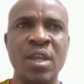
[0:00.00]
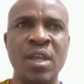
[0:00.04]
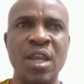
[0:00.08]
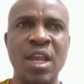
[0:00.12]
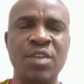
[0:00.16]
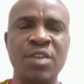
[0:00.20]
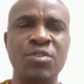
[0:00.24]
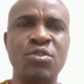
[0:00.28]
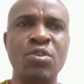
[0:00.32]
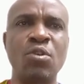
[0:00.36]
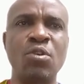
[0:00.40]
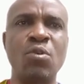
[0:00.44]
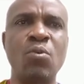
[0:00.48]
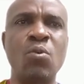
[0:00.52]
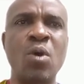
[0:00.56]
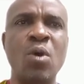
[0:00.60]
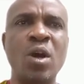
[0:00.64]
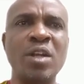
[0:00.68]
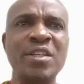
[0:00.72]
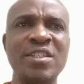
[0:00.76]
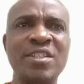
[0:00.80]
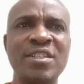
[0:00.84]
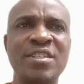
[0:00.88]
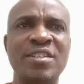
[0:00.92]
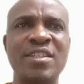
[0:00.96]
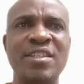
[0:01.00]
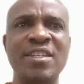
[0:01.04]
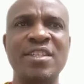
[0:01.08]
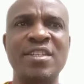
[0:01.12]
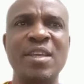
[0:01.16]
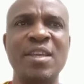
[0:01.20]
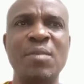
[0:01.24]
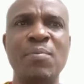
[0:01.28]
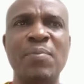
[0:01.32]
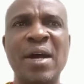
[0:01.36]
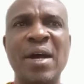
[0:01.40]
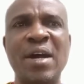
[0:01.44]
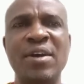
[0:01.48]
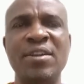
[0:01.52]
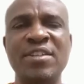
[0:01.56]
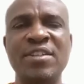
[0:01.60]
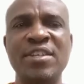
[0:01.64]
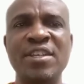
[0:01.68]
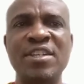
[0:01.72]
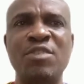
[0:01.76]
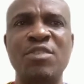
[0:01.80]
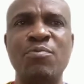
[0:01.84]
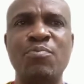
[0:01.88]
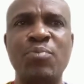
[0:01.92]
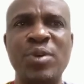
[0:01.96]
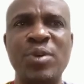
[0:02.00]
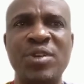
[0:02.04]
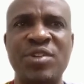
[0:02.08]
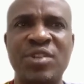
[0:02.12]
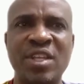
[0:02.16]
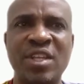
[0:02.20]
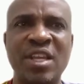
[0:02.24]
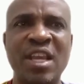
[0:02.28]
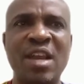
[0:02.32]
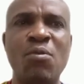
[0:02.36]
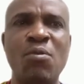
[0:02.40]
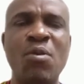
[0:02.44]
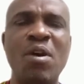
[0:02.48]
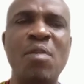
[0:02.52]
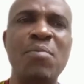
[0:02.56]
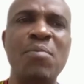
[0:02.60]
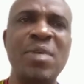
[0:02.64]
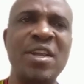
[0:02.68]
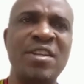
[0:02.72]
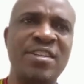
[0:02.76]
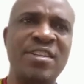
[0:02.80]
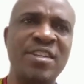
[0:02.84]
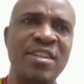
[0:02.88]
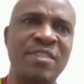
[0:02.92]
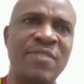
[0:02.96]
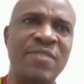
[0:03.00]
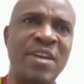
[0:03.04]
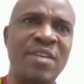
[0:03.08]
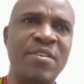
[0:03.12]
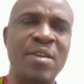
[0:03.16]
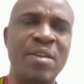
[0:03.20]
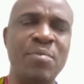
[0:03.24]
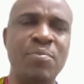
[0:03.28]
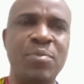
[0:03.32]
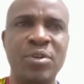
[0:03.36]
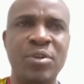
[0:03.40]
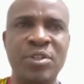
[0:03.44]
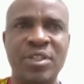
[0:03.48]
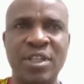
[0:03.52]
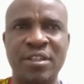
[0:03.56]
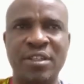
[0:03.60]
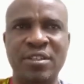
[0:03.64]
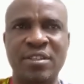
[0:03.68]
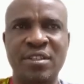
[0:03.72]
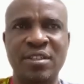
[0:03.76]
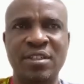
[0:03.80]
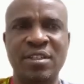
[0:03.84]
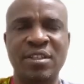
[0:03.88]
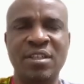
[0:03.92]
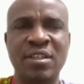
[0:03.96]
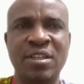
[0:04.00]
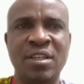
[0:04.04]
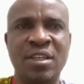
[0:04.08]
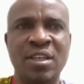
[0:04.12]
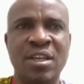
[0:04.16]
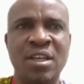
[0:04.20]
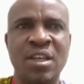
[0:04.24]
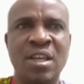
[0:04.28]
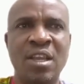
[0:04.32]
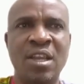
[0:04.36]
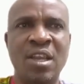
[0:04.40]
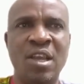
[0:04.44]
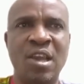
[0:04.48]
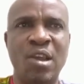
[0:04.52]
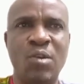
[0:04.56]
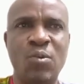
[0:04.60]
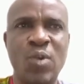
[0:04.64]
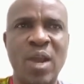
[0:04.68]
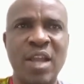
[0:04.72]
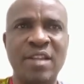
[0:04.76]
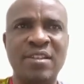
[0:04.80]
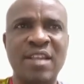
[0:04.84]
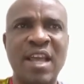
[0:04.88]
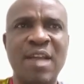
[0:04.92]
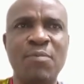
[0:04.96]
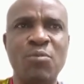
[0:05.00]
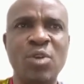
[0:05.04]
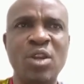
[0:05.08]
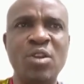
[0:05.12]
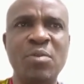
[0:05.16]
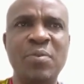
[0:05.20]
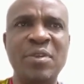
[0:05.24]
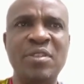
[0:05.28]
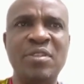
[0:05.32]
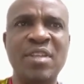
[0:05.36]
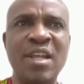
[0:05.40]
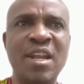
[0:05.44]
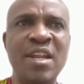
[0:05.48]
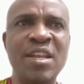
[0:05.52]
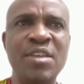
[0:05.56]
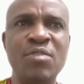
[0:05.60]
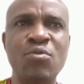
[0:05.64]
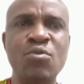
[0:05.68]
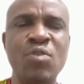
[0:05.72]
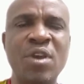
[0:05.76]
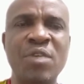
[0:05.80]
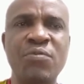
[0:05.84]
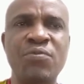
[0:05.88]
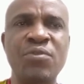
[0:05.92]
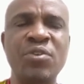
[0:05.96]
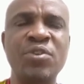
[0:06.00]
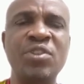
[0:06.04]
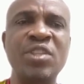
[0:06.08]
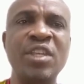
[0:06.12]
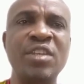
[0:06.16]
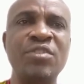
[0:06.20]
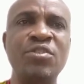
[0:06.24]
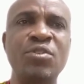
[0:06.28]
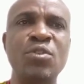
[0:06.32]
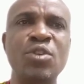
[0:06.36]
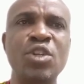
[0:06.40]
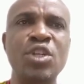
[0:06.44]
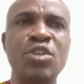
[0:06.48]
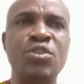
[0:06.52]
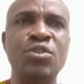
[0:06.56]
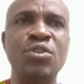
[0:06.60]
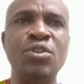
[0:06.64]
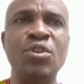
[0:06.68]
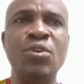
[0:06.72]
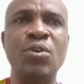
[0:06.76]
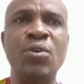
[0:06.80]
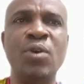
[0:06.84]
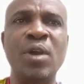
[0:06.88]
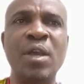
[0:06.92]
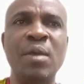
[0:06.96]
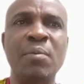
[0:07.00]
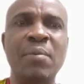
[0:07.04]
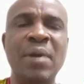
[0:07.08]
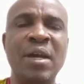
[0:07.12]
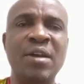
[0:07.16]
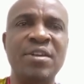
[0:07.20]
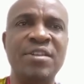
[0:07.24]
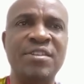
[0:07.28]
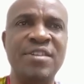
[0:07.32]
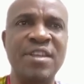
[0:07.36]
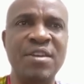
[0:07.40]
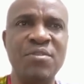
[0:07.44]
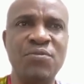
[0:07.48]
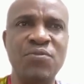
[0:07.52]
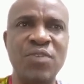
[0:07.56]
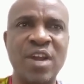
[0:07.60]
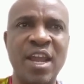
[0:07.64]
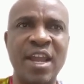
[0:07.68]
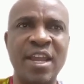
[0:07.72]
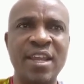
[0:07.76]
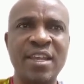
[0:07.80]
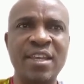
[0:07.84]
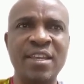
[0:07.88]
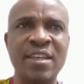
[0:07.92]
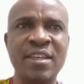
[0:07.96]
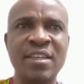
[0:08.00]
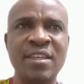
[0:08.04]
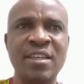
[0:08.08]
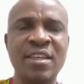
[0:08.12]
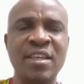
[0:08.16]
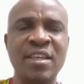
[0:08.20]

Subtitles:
And so what is it about this presale and what makes it very important? All right, I'm going to be telling you a few things you need to know about ZenFi